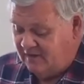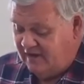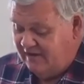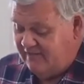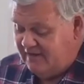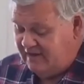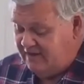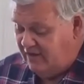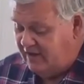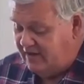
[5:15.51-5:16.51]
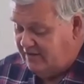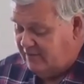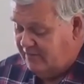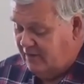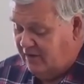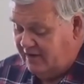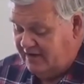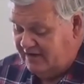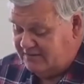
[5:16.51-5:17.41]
if he did not remind his